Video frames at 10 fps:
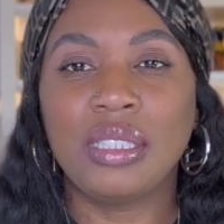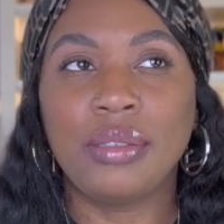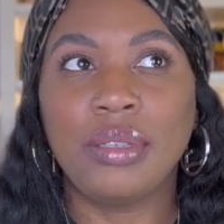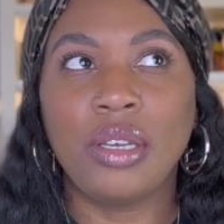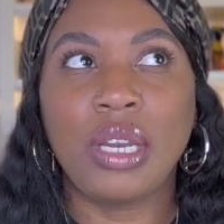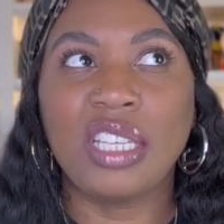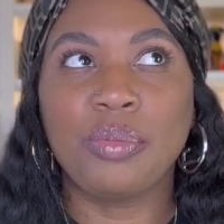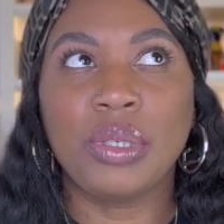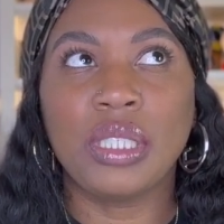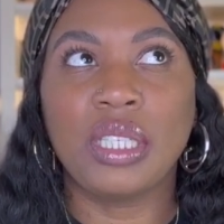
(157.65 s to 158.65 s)
no, not
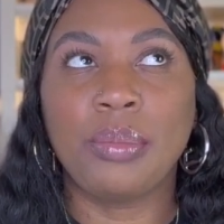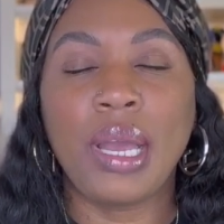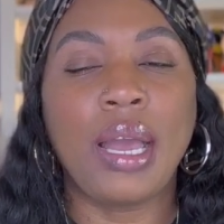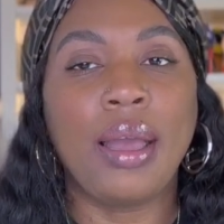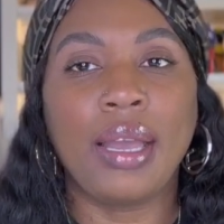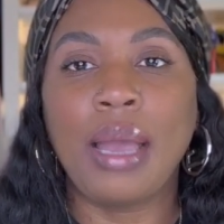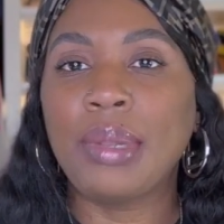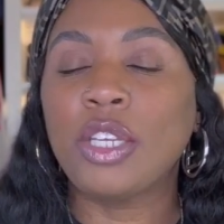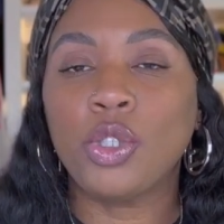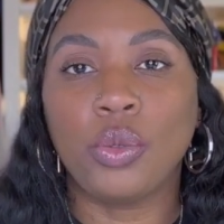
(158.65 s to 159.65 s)
spring, summer. I'm
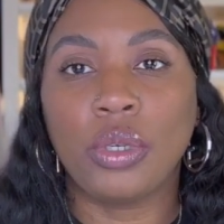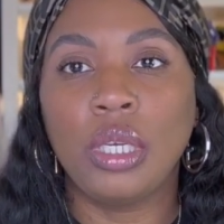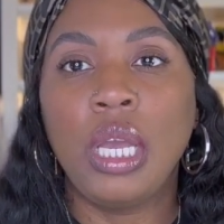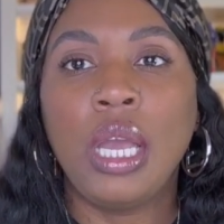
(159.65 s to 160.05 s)
not sure.